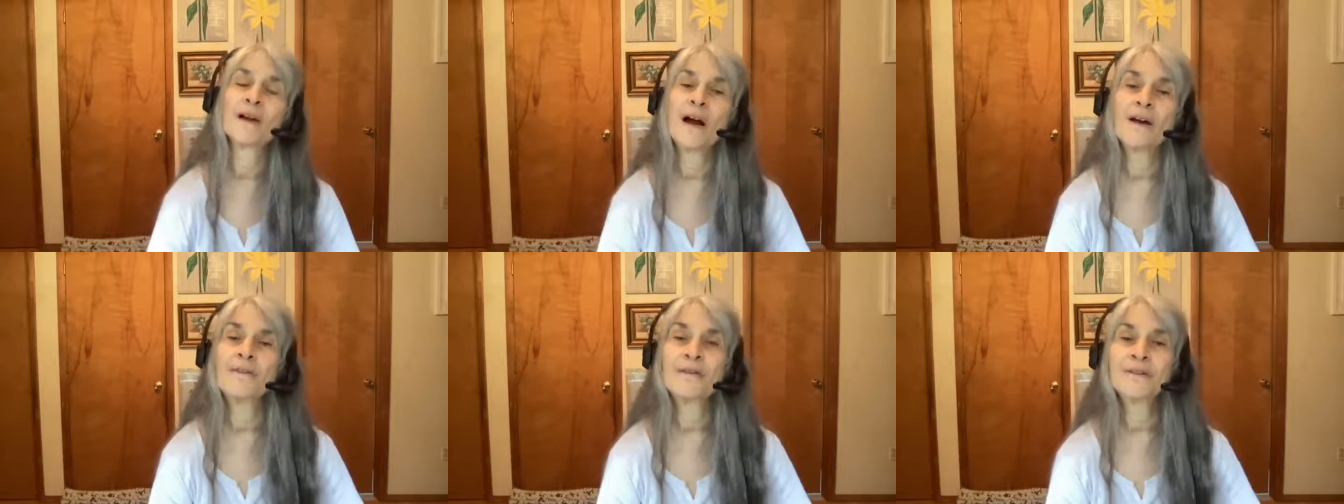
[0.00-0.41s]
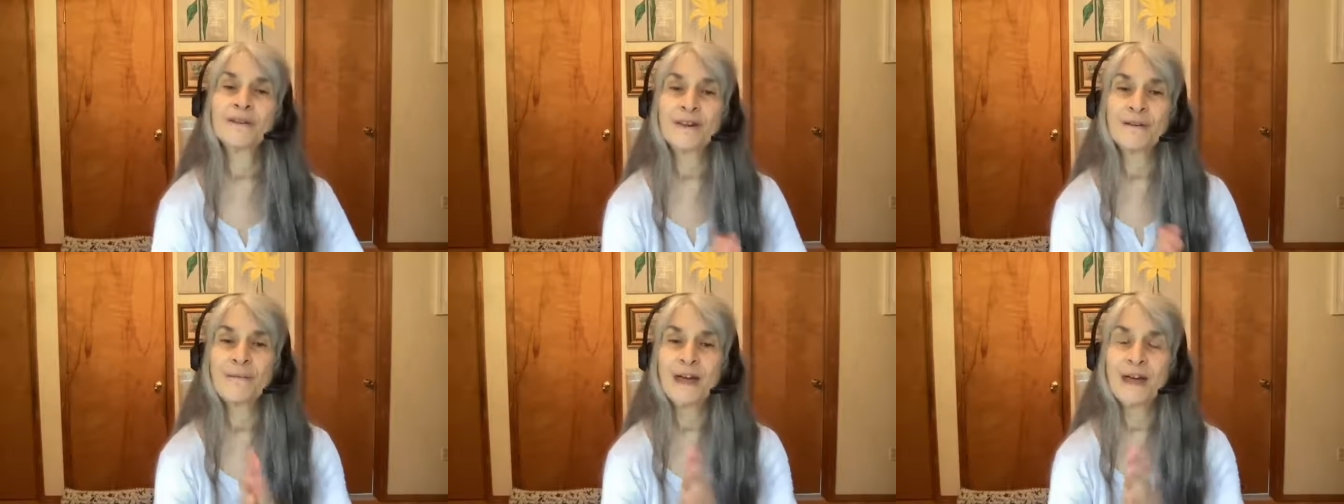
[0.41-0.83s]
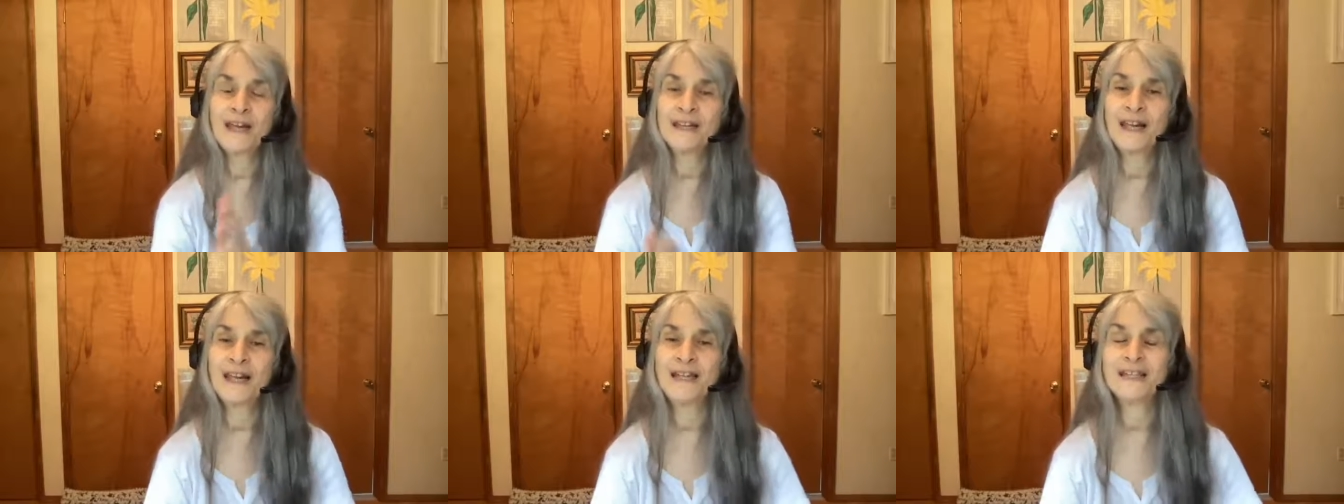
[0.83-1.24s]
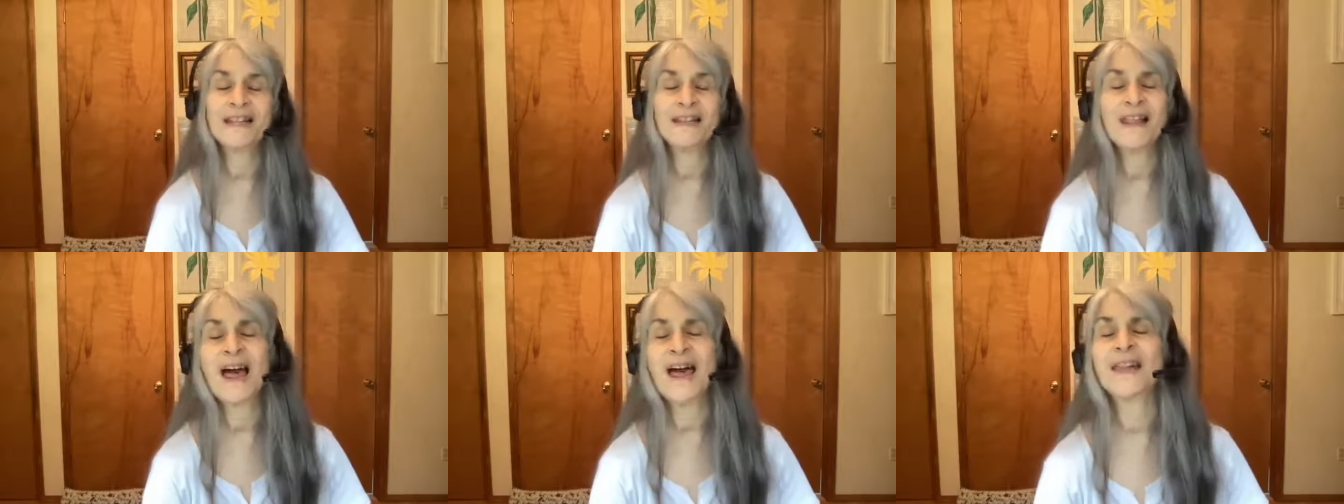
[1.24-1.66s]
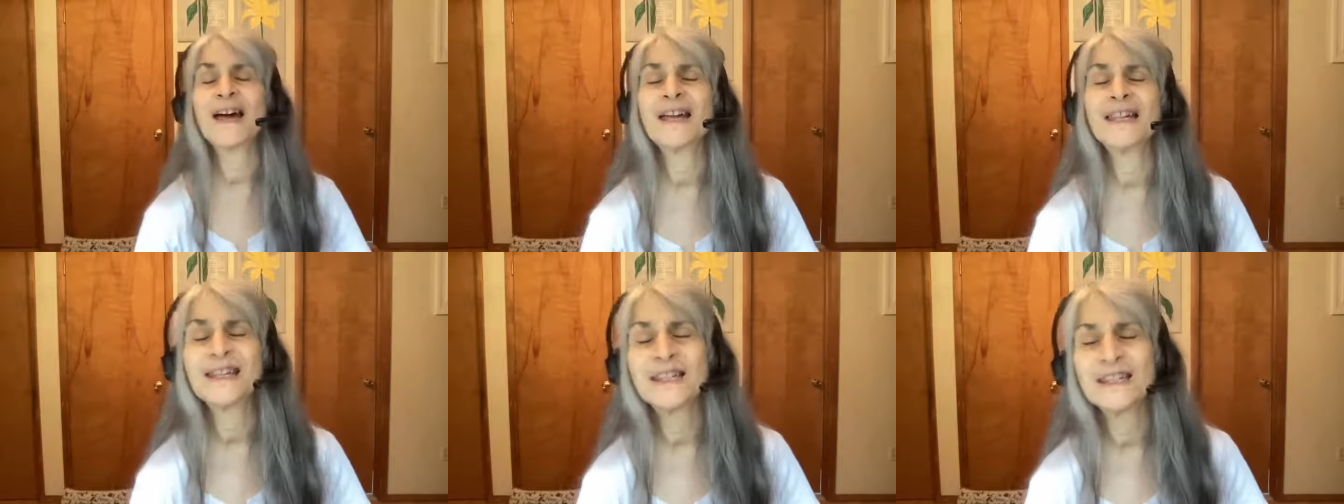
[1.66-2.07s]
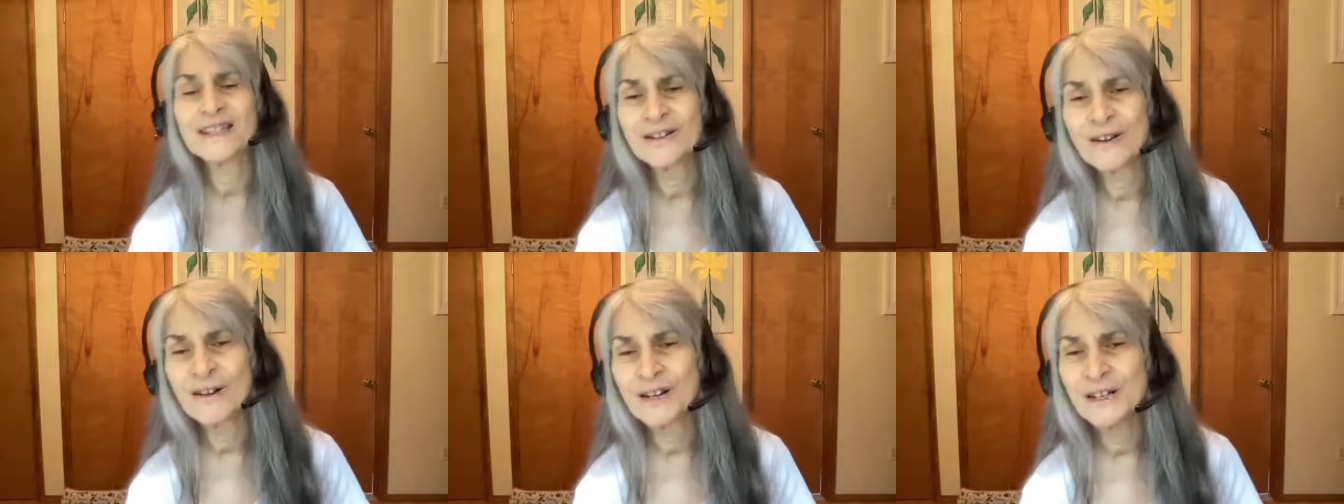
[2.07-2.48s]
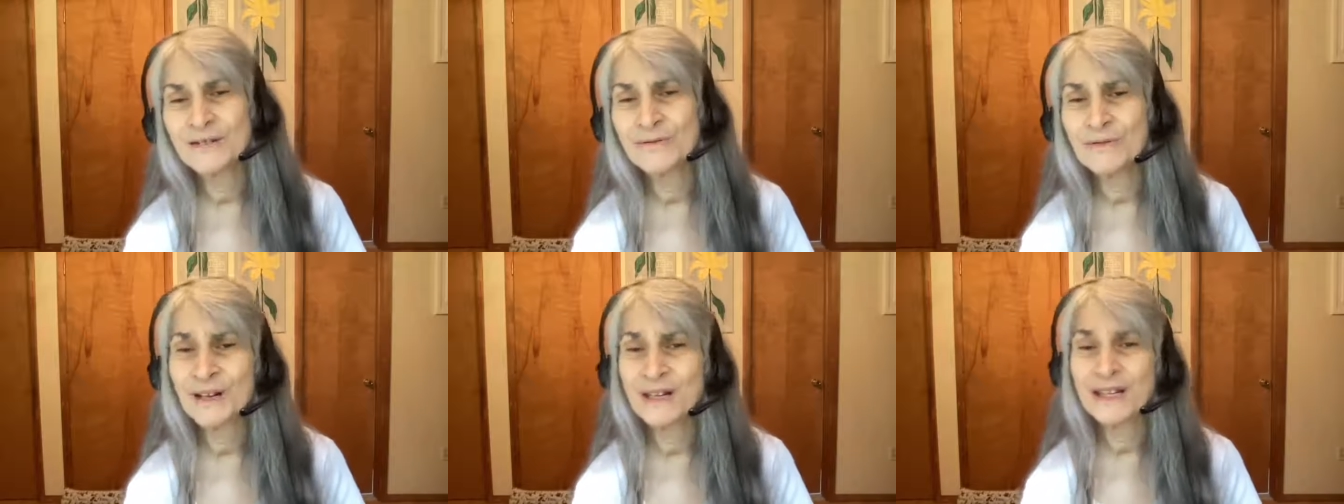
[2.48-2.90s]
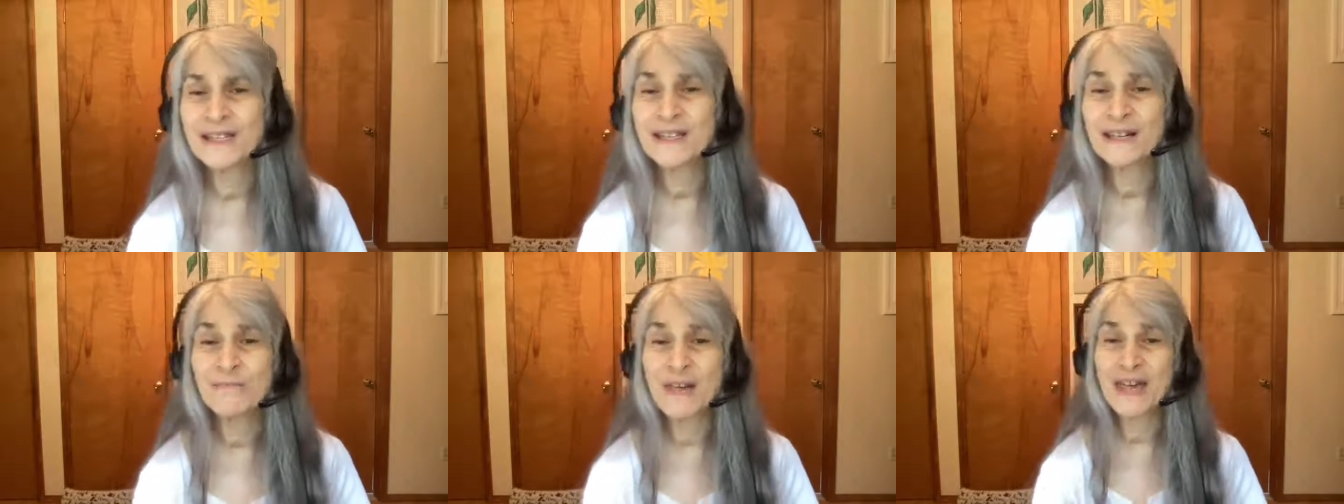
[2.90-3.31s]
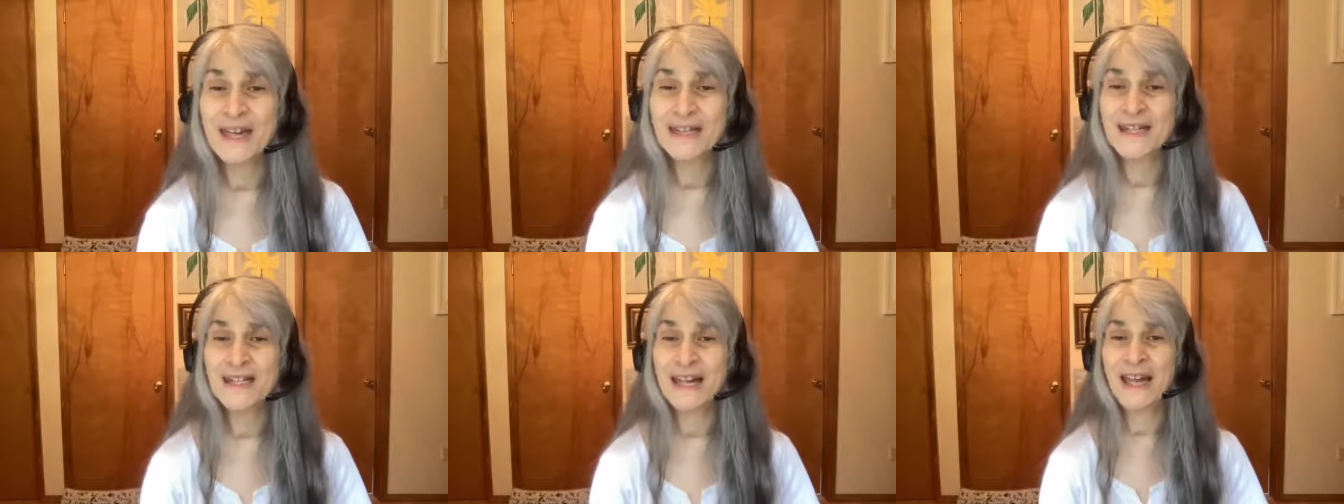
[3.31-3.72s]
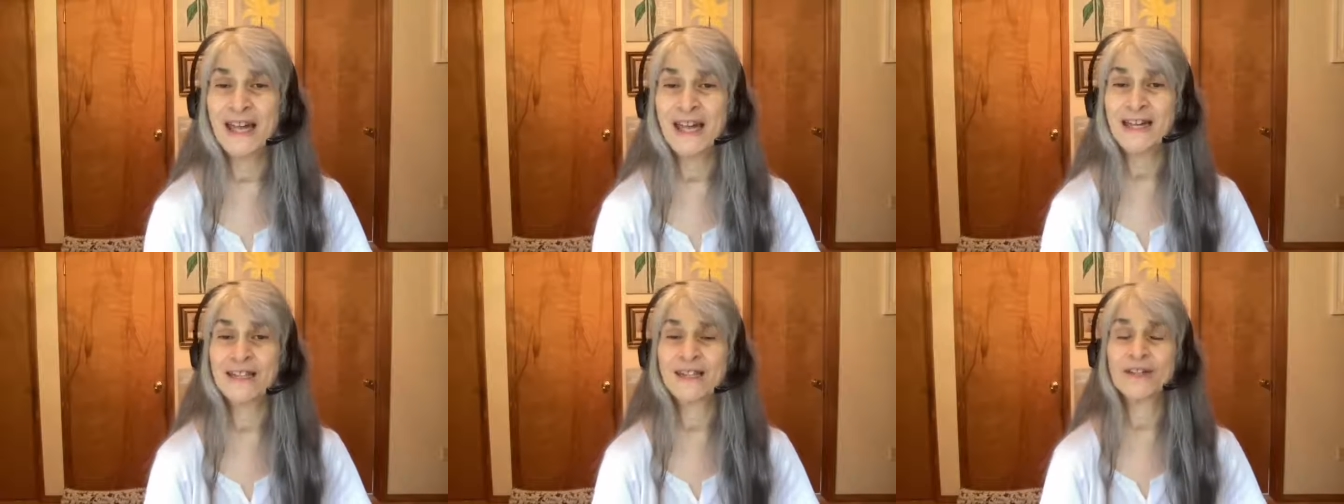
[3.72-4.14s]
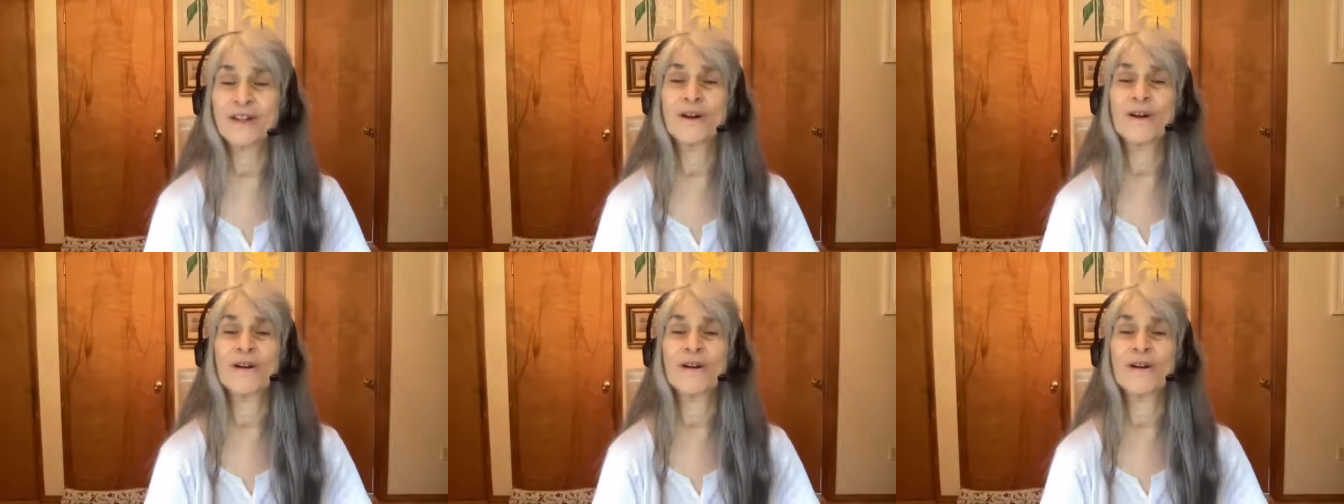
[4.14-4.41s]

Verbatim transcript: I run Tibetan eights a lot. I started running Tibetan eights